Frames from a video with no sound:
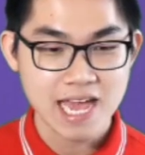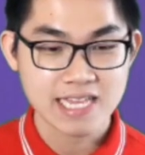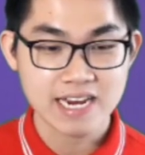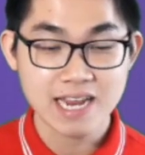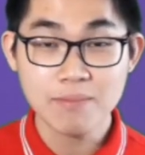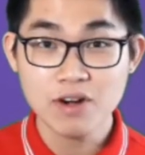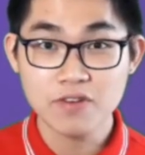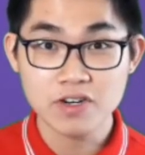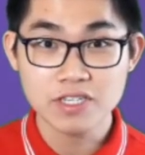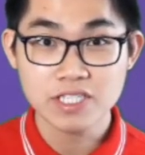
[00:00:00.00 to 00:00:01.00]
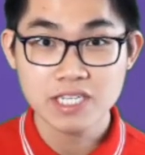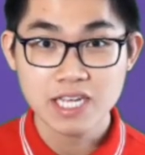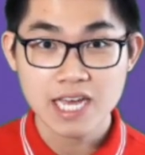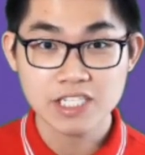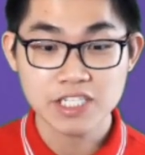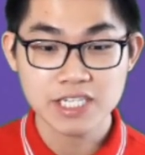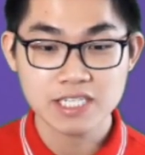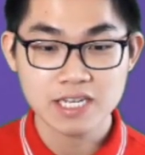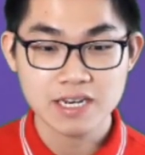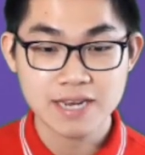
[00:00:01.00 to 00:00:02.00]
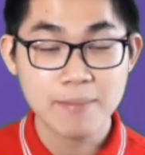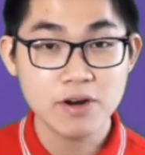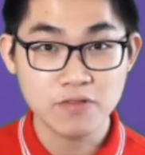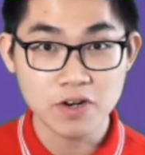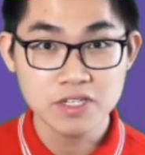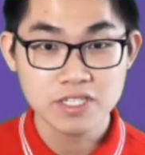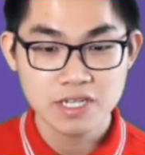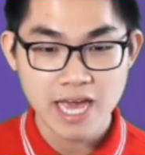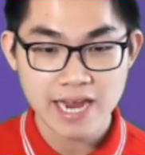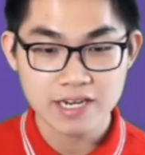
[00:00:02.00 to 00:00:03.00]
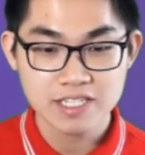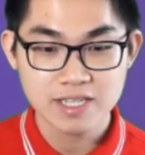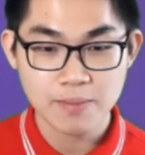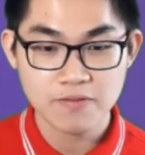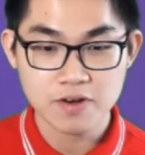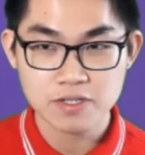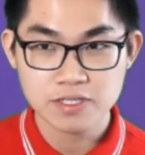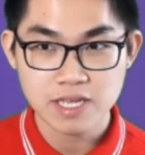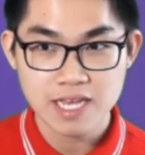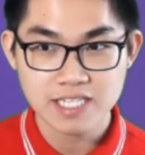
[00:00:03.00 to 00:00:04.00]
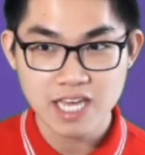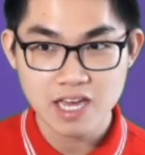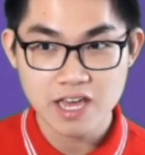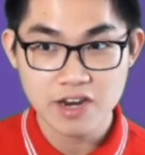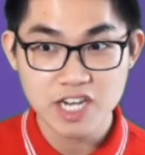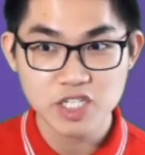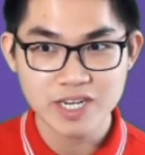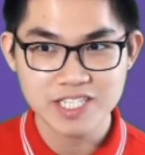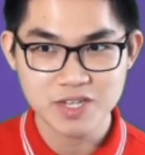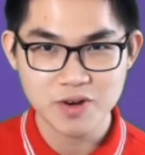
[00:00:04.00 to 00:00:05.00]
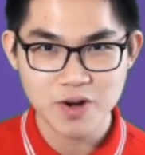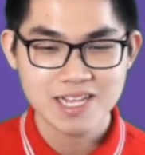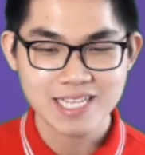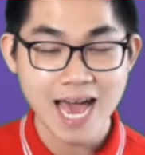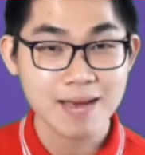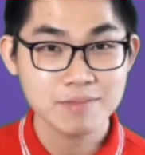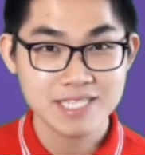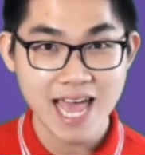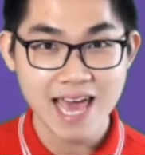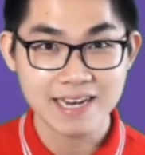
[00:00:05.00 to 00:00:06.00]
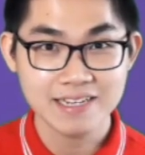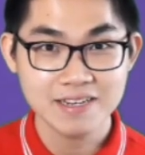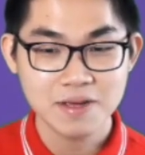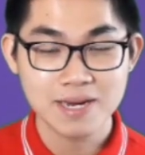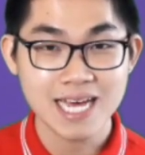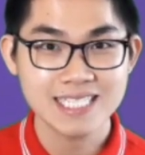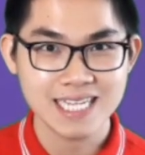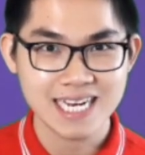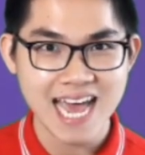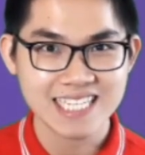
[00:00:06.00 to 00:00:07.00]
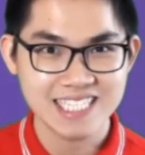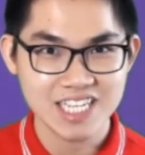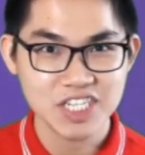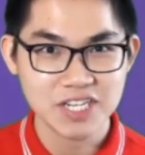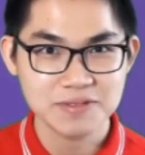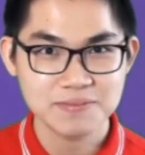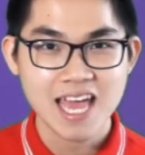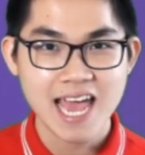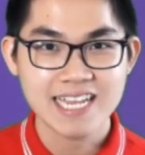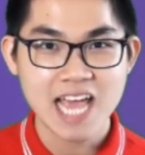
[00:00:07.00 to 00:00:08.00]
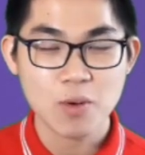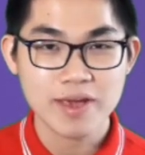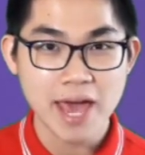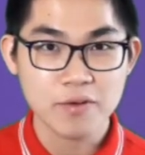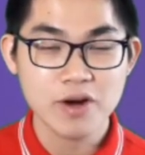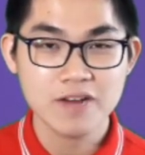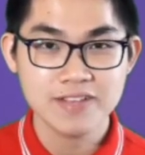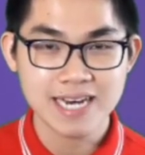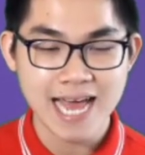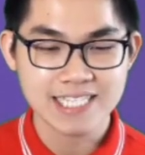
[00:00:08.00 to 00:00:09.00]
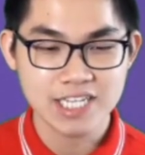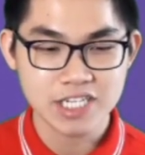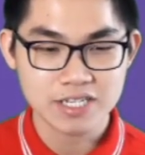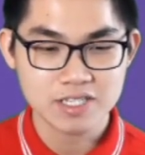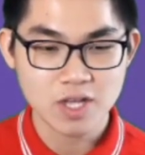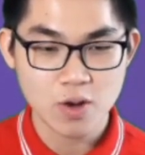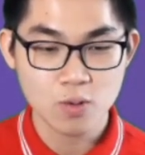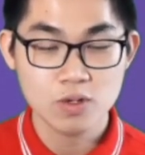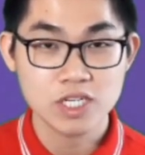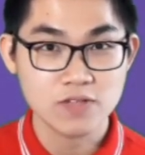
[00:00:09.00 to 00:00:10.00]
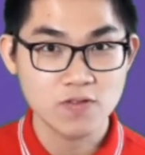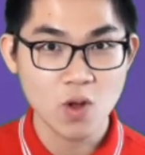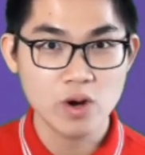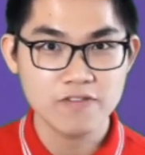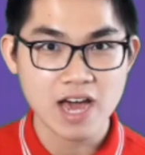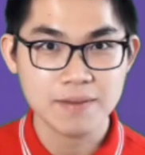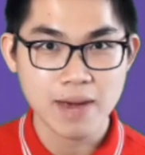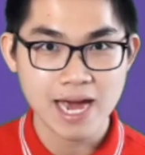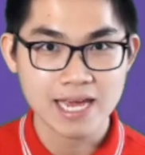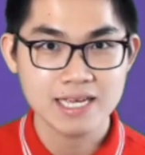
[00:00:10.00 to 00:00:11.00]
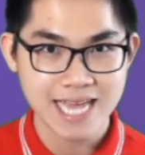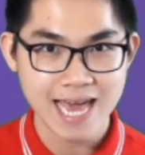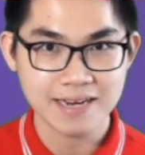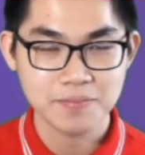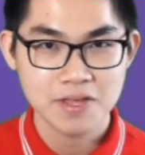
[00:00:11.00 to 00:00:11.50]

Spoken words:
and then num reverse is just num reverse, and this num reverse is initially 0, times 10 plus the last digit. And then we get rid of the last digit, so just floor divide by 10.